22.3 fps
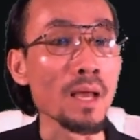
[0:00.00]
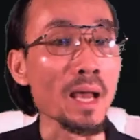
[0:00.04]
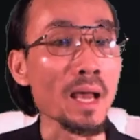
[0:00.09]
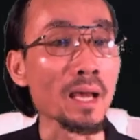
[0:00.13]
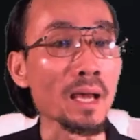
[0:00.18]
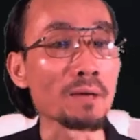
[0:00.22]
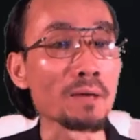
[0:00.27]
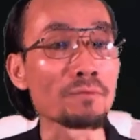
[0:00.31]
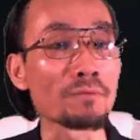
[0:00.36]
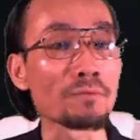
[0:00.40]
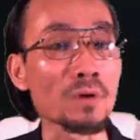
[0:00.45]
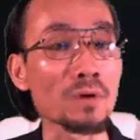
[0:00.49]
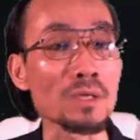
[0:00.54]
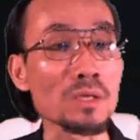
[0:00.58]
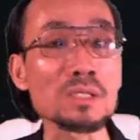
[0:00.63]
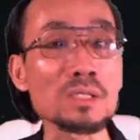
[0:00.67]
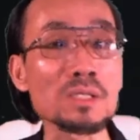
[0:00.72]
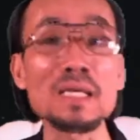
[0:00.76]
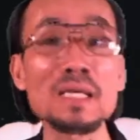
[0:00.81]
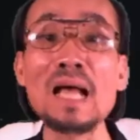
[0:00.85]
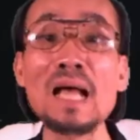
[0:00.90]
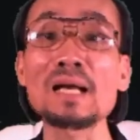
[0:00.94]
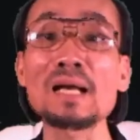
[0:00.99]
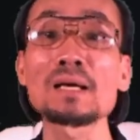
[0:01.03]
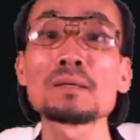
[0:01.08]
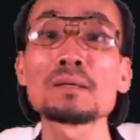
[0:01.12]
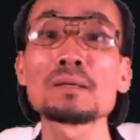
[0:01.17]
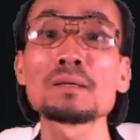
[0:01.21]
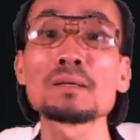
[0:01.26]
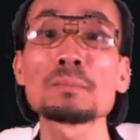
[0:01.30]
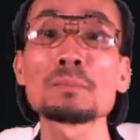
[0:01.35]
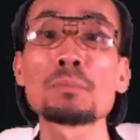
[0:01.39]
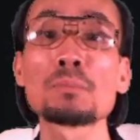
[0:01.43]
And for the
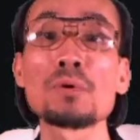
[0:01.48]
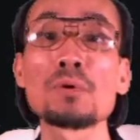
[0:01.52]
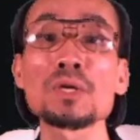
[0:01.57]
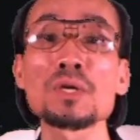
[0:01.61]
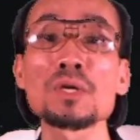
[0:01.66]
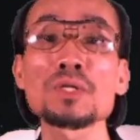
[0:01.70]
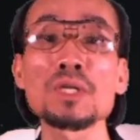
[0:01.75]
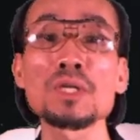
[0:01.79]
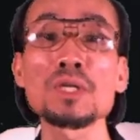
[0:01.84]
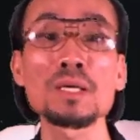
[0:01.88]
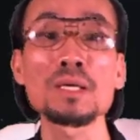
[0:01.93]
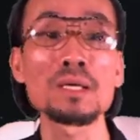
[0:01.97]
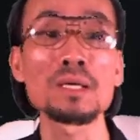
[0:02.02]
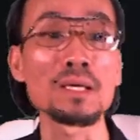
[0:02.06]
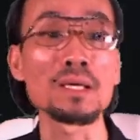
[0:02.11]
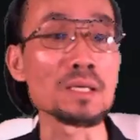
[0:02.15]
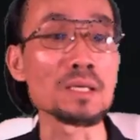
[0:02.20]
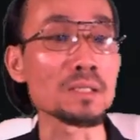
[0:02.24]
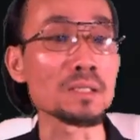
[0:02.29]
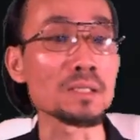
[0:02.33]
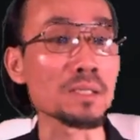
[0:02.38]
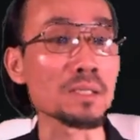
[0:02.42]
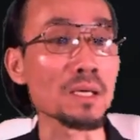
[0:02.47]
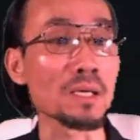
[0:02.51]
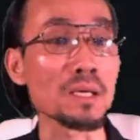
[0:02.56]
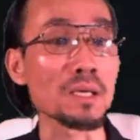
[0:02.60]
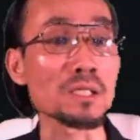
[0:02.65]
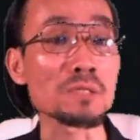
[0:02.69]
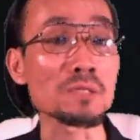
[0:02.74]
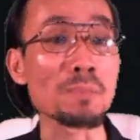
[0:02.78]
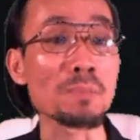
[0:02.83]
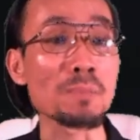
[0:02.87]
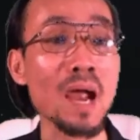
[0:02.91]
second policy is the
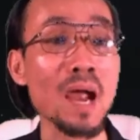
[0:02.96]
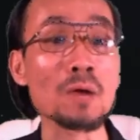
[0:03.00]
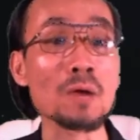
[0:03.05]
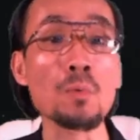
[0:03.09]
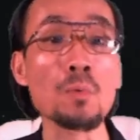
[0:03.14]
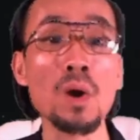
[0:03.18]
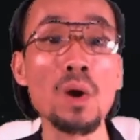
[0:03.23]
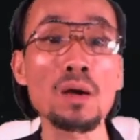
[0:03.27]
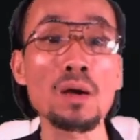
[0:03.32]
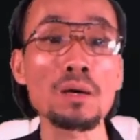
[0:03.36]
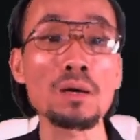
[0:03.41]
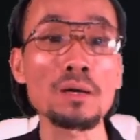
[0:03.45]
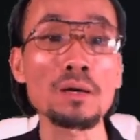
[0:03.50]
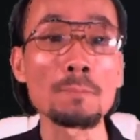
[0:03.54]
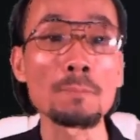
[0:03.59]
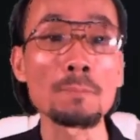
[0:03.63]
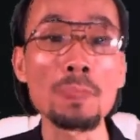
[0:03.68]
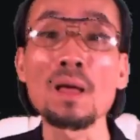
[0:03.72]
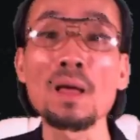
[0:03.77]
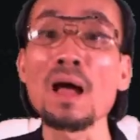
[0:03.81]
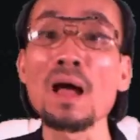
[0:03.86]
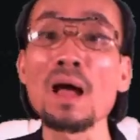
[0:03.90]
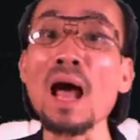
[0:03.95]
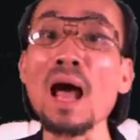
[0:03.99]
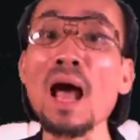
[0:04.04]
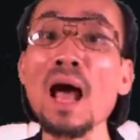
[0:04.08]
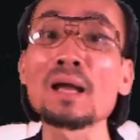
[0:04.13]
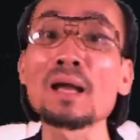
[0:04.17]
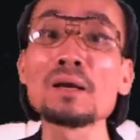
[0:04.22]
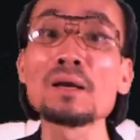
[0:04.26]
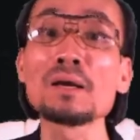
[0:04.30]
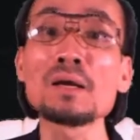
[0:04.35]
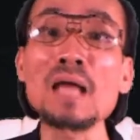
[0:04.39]
spyware.
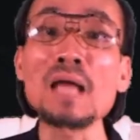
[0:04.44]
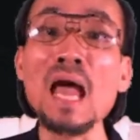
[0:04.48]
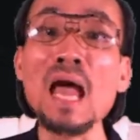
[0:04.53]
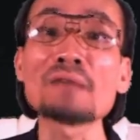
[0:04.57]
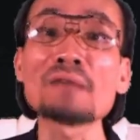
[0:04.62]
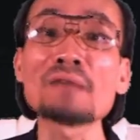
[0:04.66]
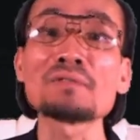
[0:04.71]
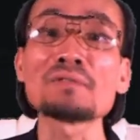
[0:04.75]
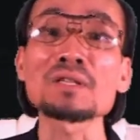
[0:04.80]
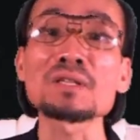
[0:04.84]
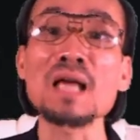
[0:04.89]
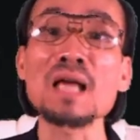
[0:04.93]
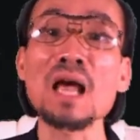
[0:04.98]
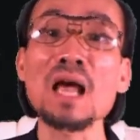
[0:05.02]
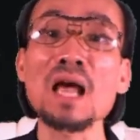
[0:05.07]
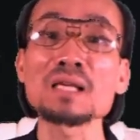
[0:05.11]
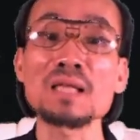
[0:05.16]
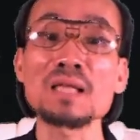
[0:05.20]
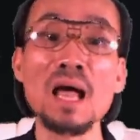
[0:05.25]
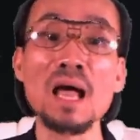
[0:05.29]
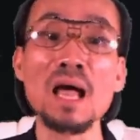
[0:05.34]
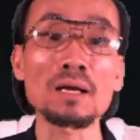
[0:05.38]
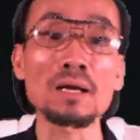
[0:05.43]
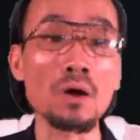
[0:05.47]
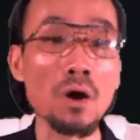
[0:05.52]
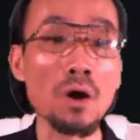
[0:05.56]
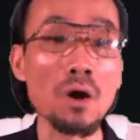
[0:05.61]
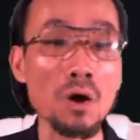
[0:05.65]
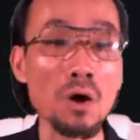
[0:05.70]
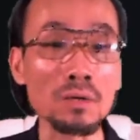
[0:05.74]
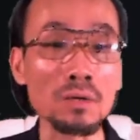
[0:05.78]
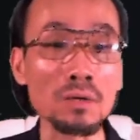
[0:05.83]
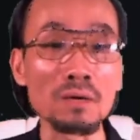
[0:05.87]
I did emphasize that
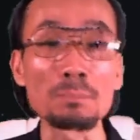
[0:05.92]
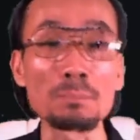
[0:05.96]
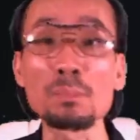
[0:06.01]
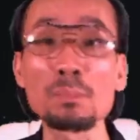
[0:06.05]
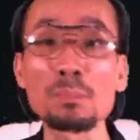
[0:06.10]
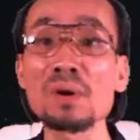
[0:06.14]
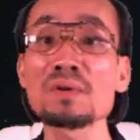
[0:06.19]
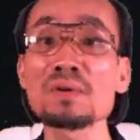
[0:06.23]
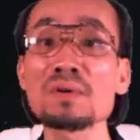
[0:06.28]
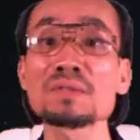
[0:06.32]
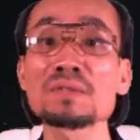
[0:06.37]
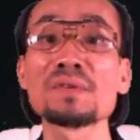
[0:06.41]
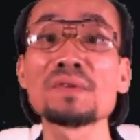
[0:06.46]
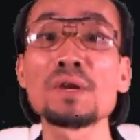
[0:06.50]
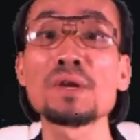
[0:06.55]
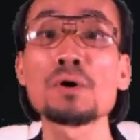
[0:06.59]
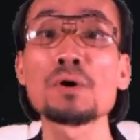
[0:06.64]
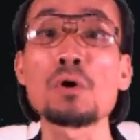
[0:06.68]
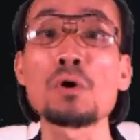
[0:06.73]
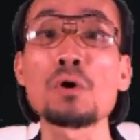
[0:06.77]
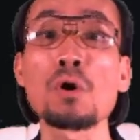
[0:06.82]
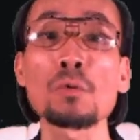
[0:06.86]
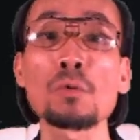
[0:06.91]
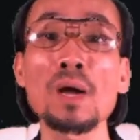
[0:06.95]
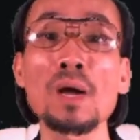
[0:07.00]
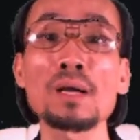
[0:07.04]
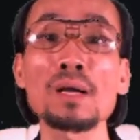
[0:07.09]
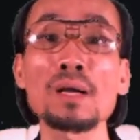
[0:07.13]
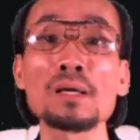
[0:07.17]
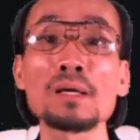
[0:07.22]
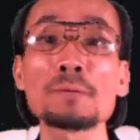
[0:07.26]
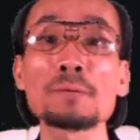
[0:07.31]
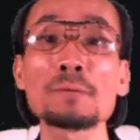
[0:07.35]
on the previous video
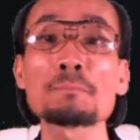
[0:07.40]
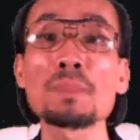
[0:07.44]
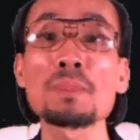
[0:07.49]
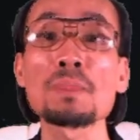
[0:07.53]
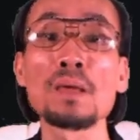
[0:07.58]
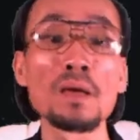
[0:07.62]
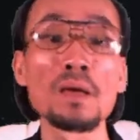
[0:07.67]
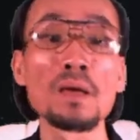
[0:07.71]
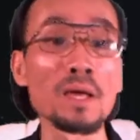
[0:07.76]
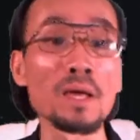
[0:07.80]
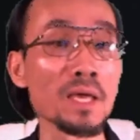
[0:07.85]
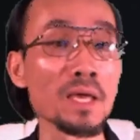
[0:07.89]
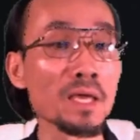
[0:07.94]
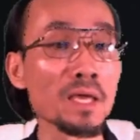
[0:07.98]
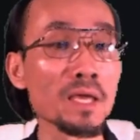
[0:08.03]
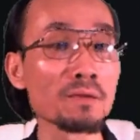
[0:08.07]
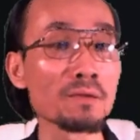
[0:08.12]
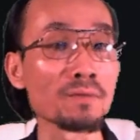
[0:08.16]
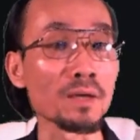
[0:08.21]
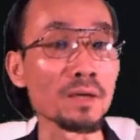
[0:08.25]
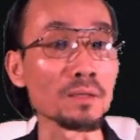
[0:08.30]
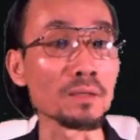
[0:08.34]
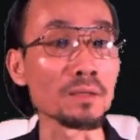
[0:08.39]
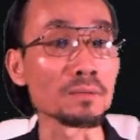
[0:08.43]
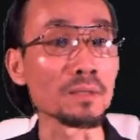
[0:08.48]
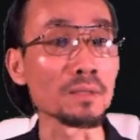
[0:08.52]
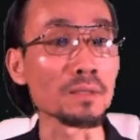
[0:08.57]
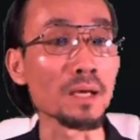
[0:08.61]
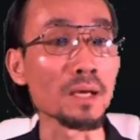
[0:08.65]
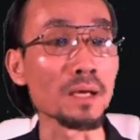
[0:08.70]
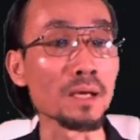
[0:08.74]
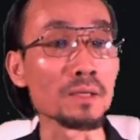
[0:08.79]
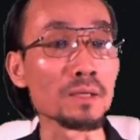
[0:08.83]
already, even
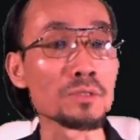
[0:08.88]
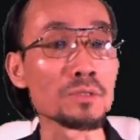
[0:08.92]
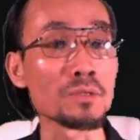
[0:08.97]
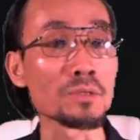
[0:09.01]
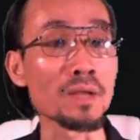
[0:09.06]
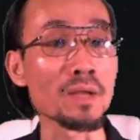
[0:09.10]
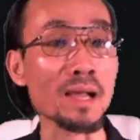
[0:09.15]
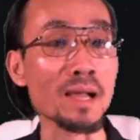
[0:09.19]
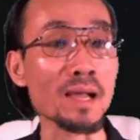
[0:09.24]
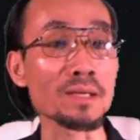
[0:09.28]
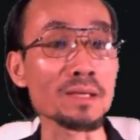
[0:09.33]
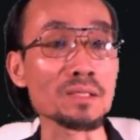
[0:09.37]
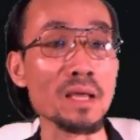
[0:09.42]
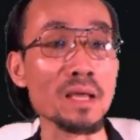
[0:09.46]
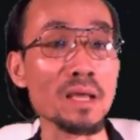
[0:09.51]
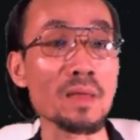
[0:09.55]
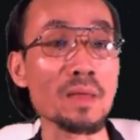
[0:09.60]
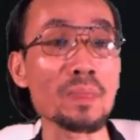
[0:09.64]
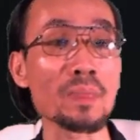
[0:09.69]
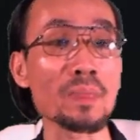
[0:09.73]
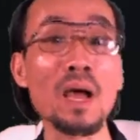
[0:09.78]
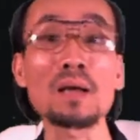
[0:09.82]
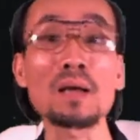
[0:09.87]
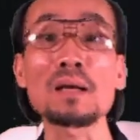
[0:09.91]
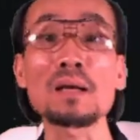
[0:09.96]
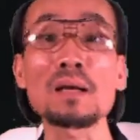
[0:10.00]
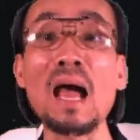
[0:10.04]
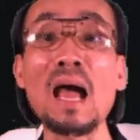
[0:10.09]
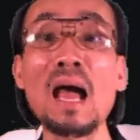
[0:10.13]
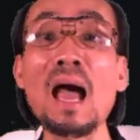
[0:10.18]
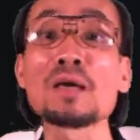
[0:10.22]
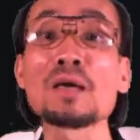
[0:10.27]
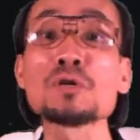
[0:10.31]
to the extent
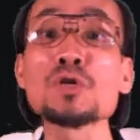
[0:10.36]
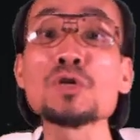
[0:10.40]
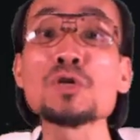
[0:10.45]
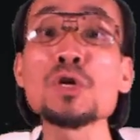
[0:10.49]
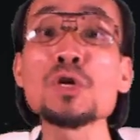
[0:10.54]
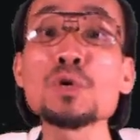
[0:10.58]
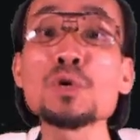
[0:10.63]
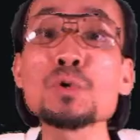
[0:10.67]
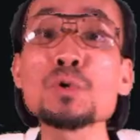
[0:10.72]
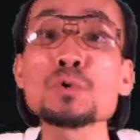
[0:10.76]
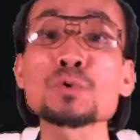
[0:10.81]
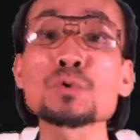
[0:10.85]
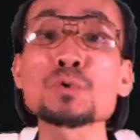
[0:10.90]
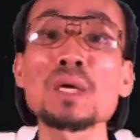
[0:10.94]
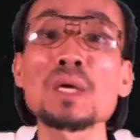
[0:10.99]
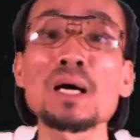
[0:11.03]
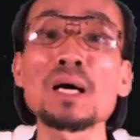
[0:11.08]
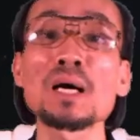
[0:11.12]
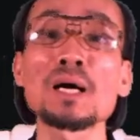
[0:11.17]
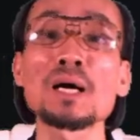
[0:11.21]
that I use